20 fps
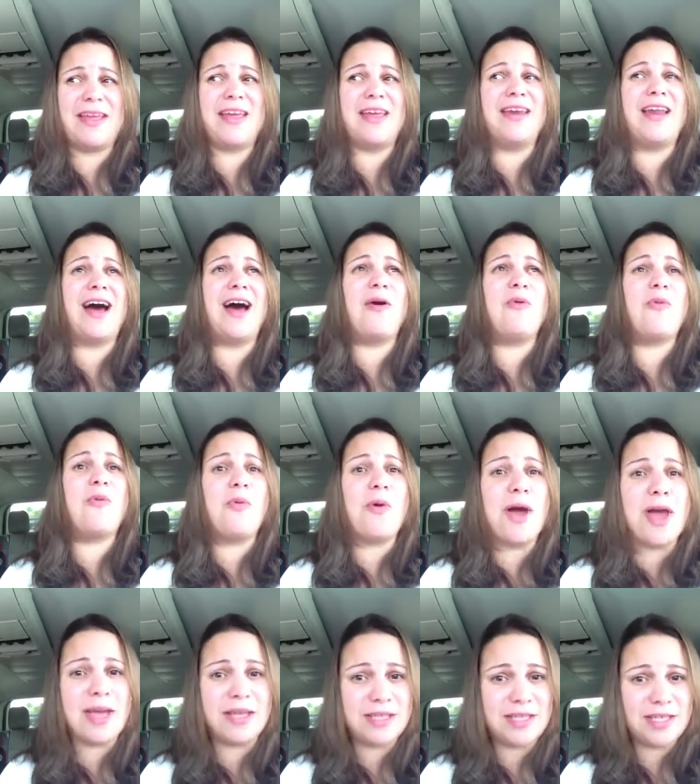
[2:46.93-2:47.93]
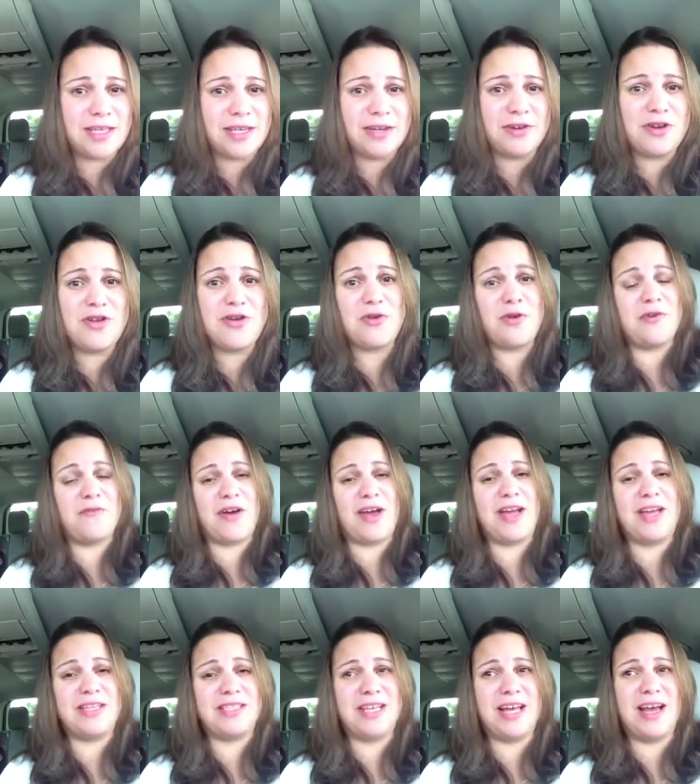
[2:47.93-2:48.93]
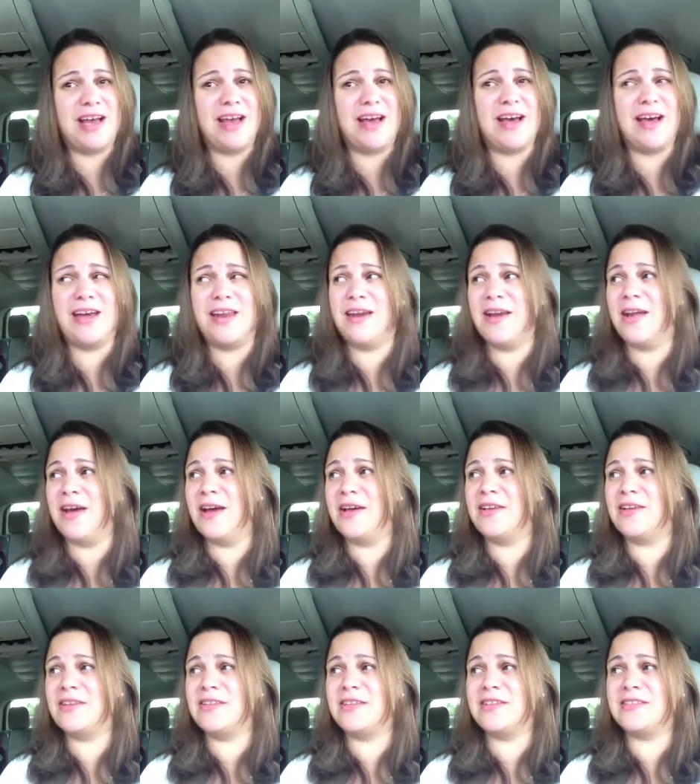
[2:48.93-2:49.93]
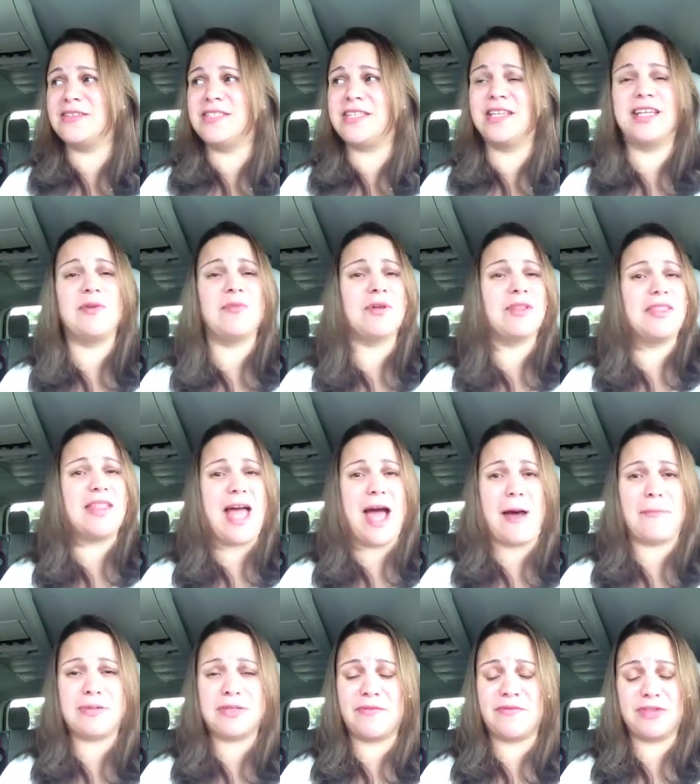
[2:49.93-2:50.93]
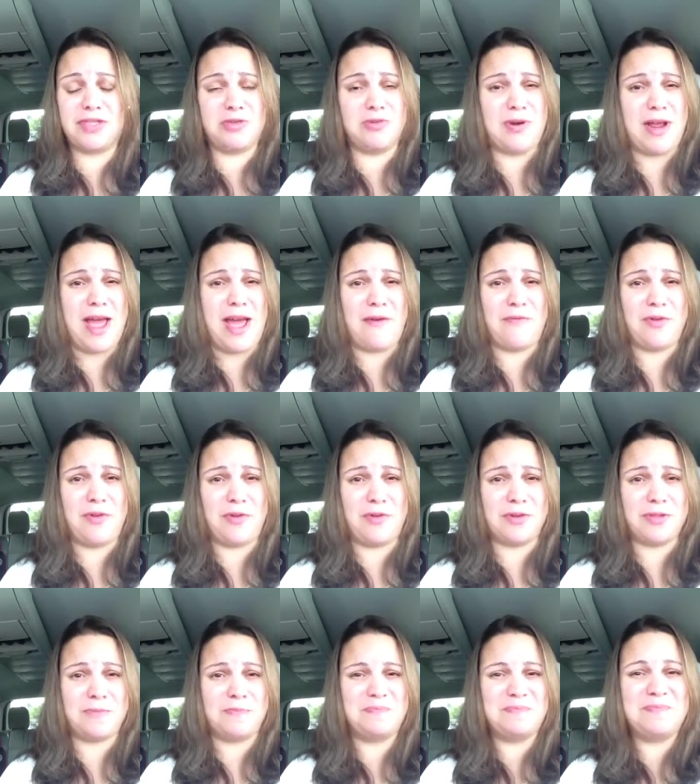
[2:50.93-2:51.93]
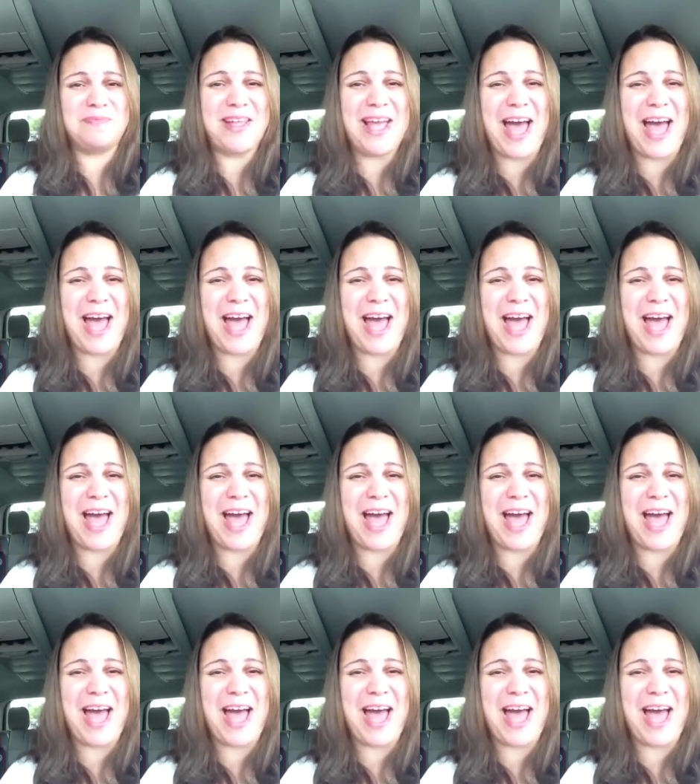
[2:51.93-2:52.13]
Cannot wait to hear your advice on dealing with naps of a 2.5-year-old.